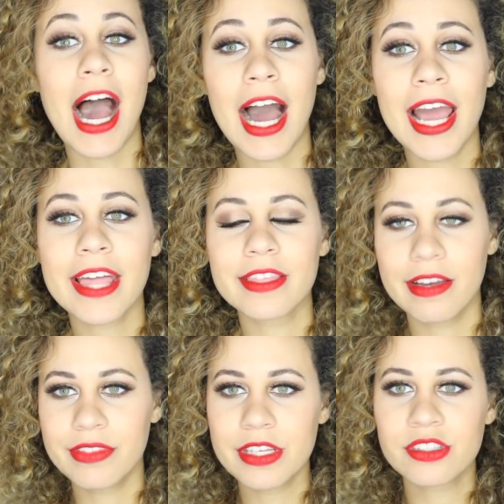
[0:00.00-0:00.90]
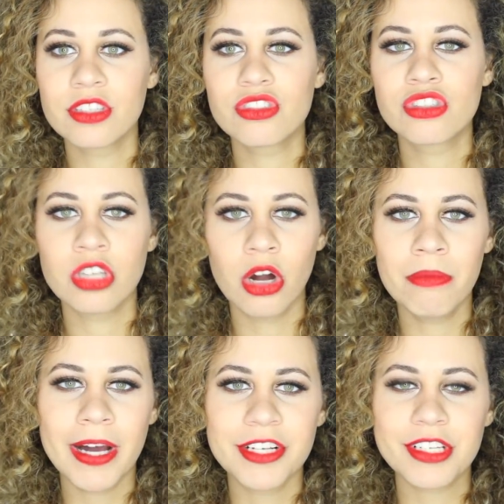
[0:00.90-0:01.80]
I love this
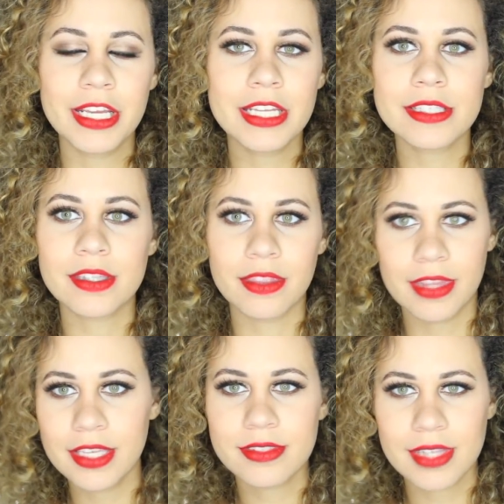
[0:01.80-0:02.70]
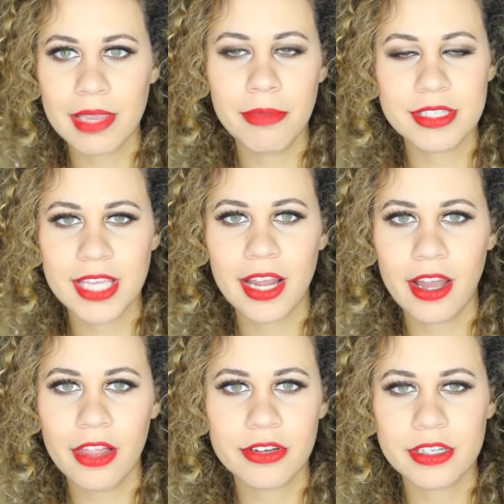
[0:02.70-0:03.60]
so much. It is the same
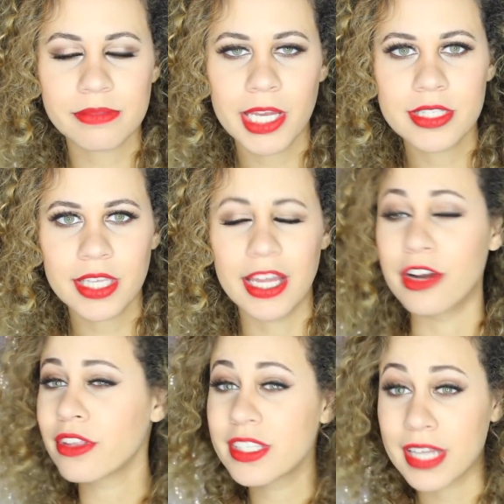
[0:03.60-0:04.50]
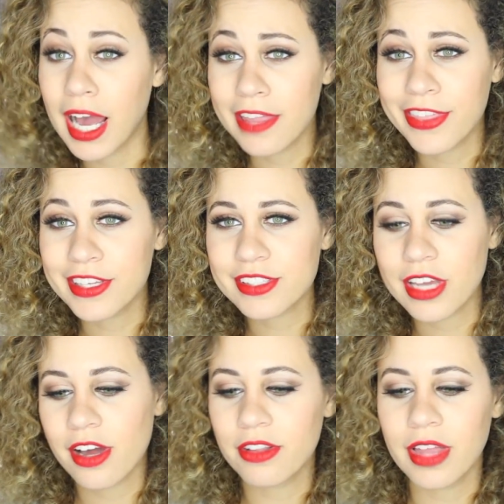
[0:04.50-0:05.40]
exact color as my skin, or at least I think
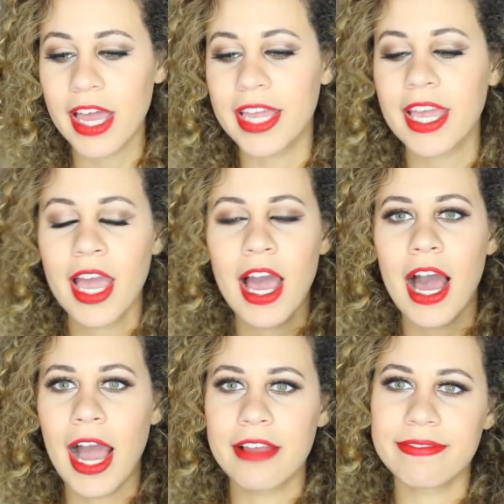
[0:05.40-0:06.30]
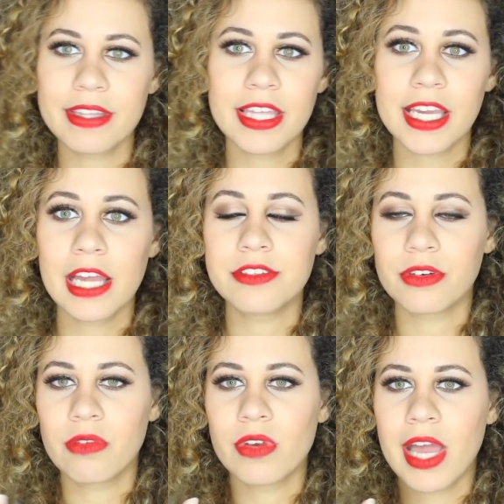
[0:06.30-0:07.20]
so. Like, I feel like I
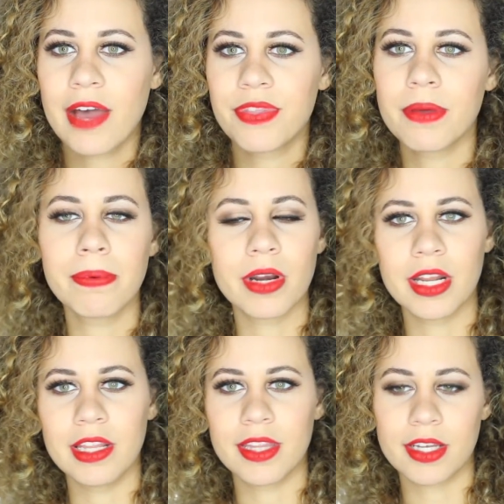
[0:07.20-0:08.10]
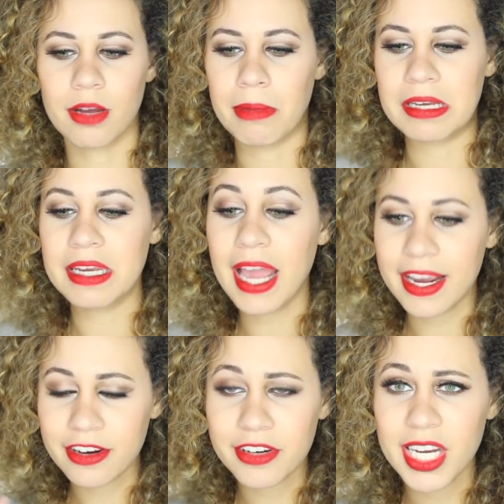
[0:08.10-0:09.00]
don't even have to put any like on my
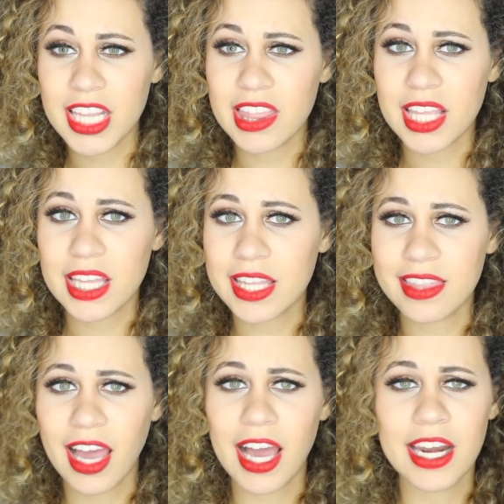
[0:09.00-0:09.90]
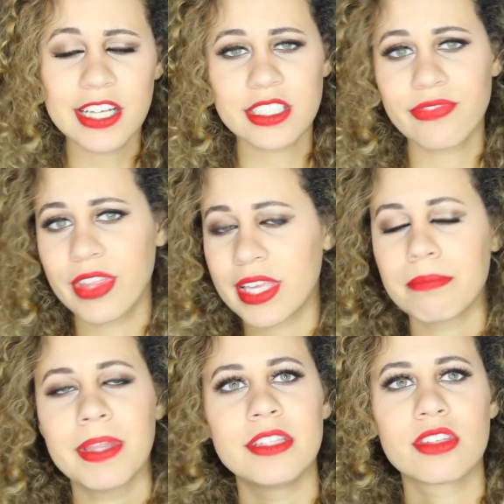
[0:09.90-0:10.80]
neck or anything like that. I just feel like
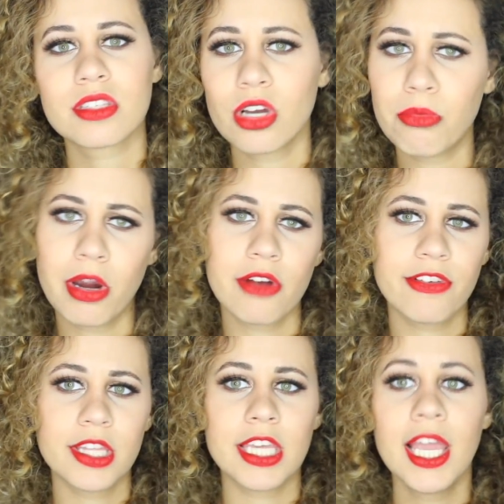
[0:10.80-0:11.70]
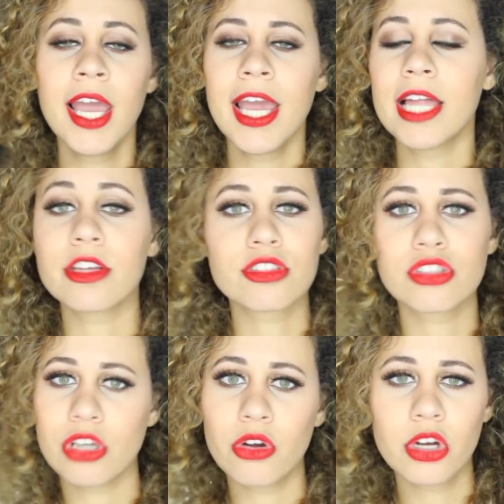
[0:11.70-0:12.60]
it blends so perfectly. It looks
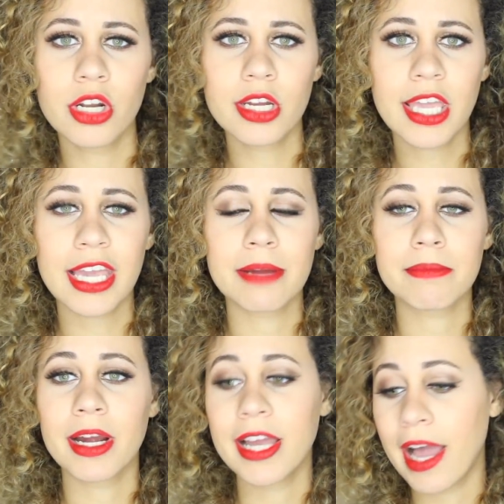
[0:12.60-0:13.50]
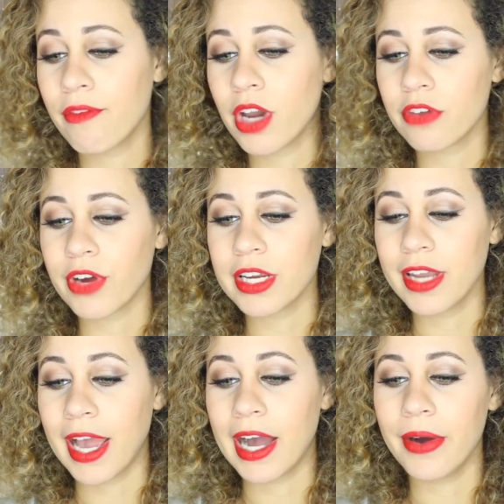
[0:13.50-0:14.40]
so good on camera. I have it on right
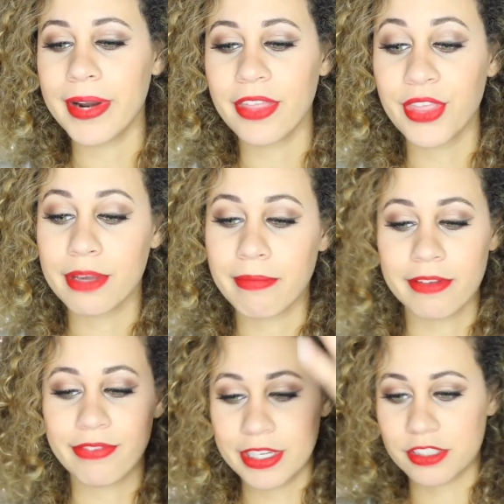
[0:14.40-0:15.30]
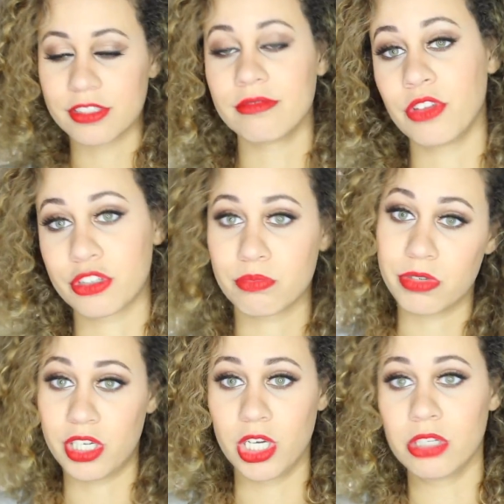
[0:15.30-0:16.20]
now, and I think my face looks
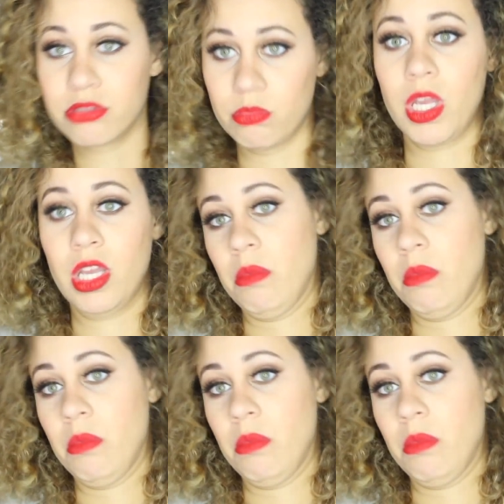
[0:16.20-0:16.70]
pretty good to me.